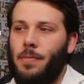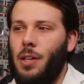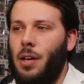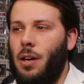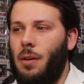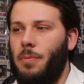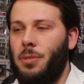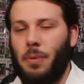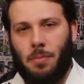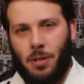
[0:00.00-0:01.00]
it's
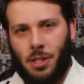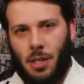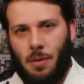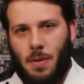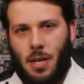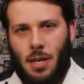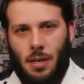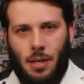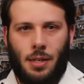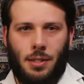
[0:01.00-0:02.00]
pretty much going to
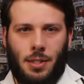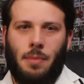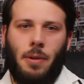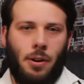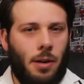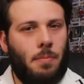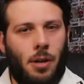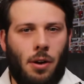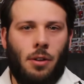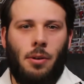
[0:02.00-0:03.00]
be kind of the same area,
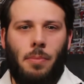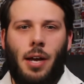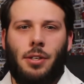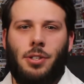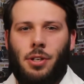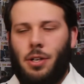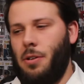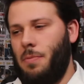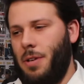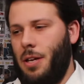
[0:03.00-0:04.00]
but on their back. So you're
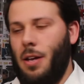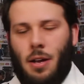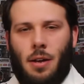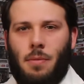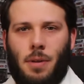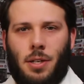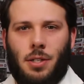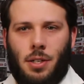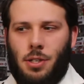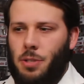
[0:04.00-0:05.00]
going to be
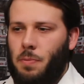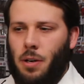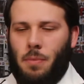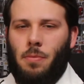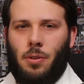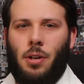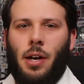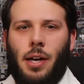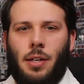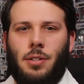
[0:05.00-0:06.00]
basically just putting both your
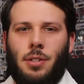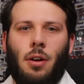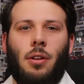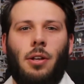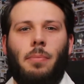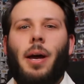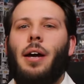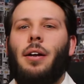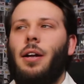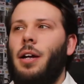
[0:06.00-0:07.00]
hands on their
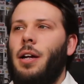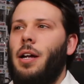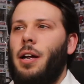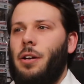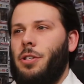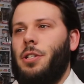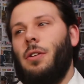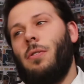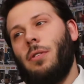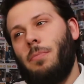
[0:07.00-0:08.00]
back, and you're just going
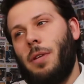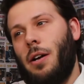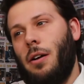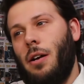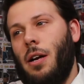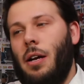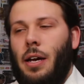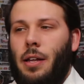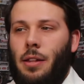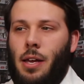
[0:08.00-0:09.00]
to hold them there.
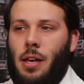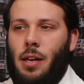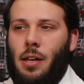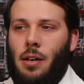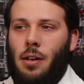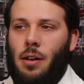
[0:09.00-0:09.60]
And then